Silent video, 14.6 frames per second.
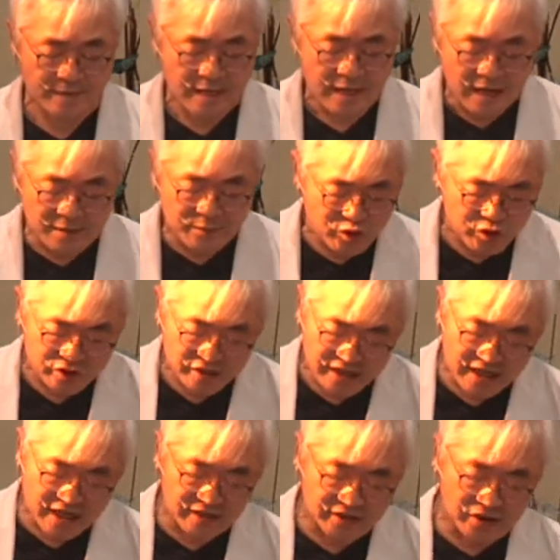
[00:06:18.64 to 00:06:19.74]
I'm sure
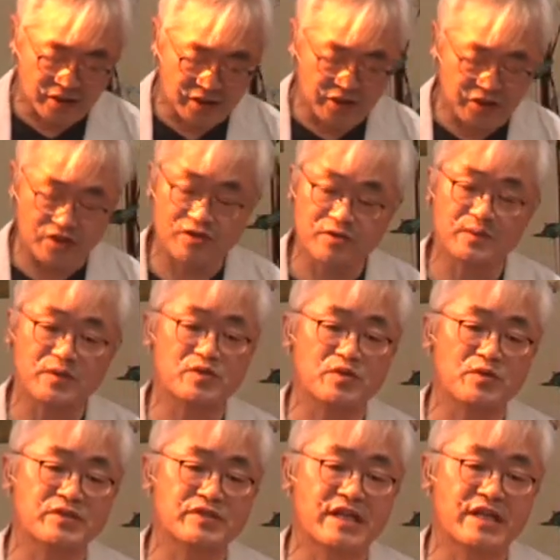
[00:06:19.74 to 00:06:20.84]
they are the leaders of the
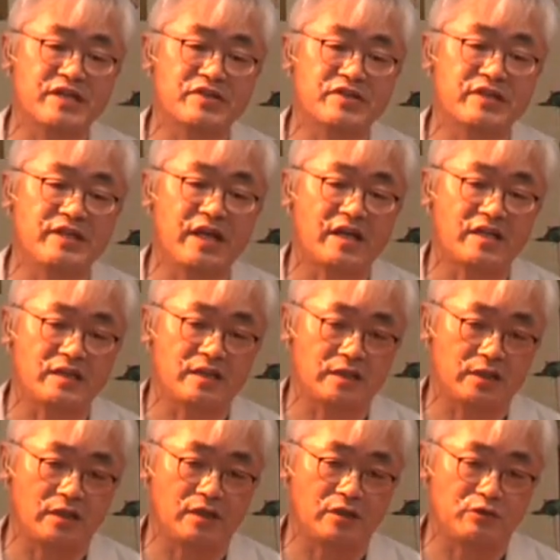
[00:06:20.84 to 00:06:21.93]
society and
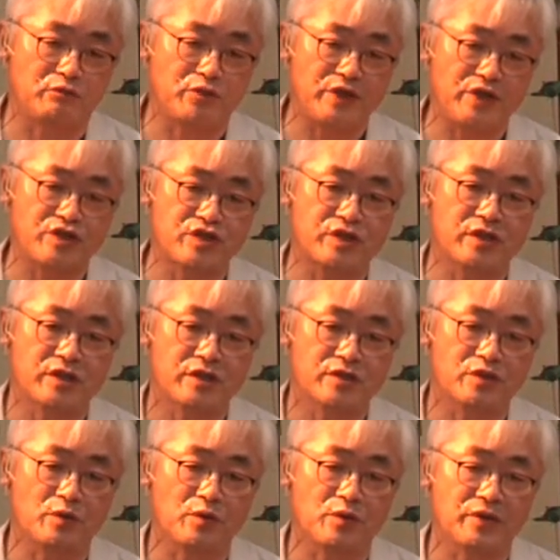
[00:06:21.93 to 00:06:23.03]
rich,
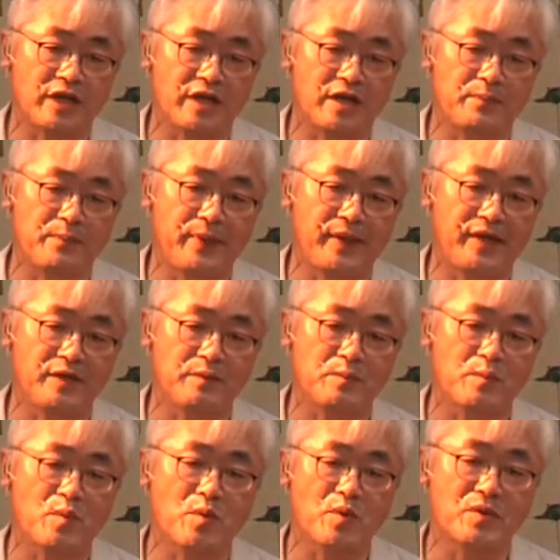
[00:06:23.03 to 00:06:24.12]
so they are paying
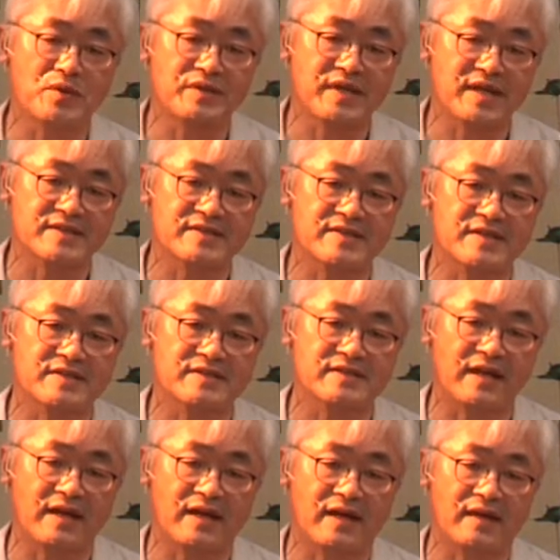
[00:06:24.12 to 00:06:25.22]
more taxes
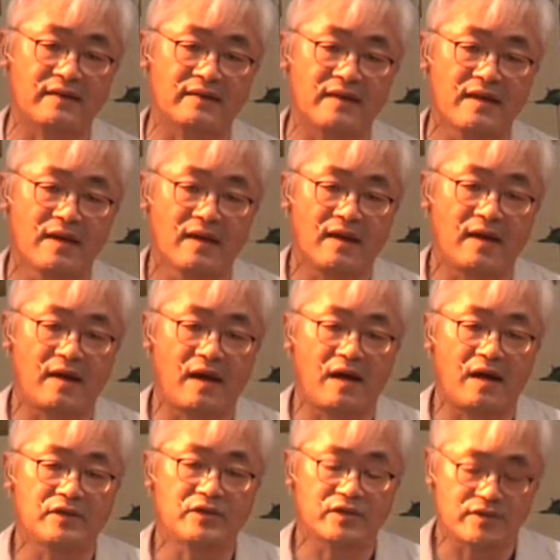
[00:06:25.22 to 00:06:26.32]
than
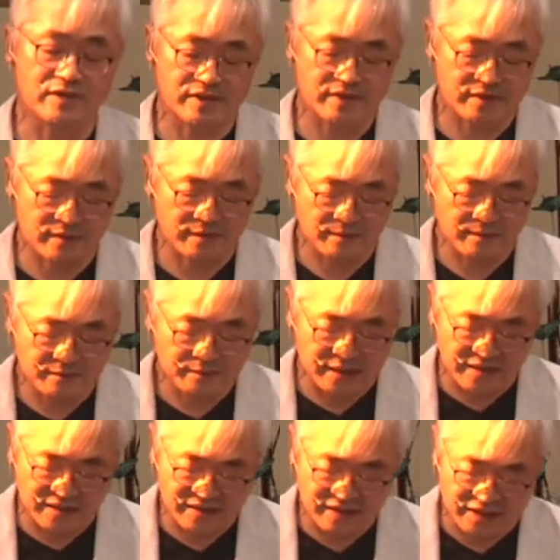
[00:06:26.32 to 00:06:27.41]
others. But
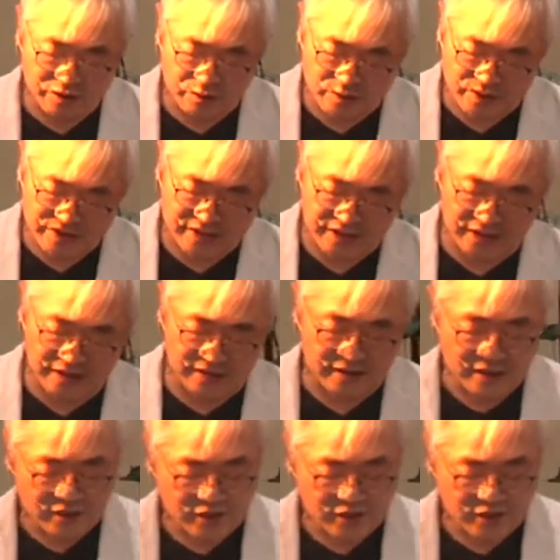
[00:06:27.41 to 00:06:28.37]
it's interesting.